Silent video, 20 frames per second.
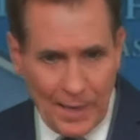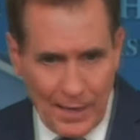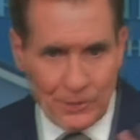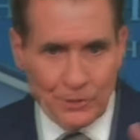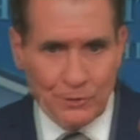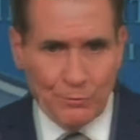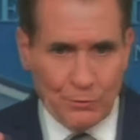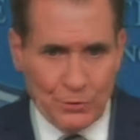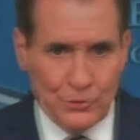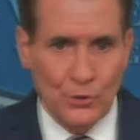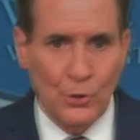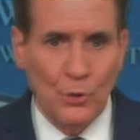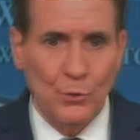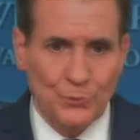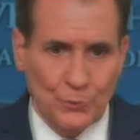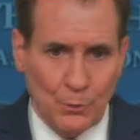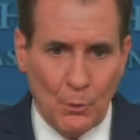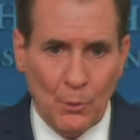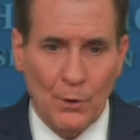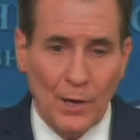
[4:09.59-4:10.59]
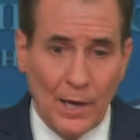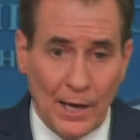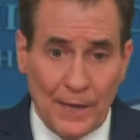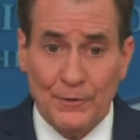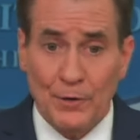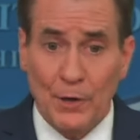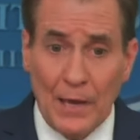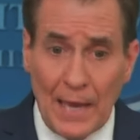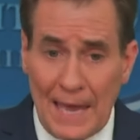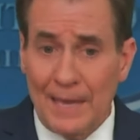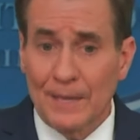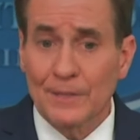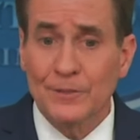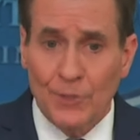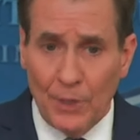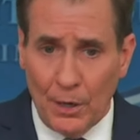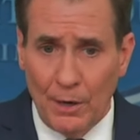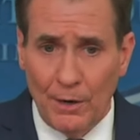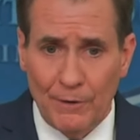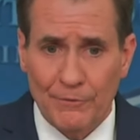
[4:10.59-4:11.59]
as a result or at the end
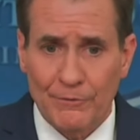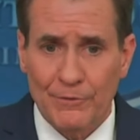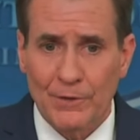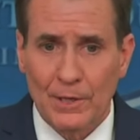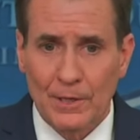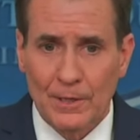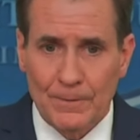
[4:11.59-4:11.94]
of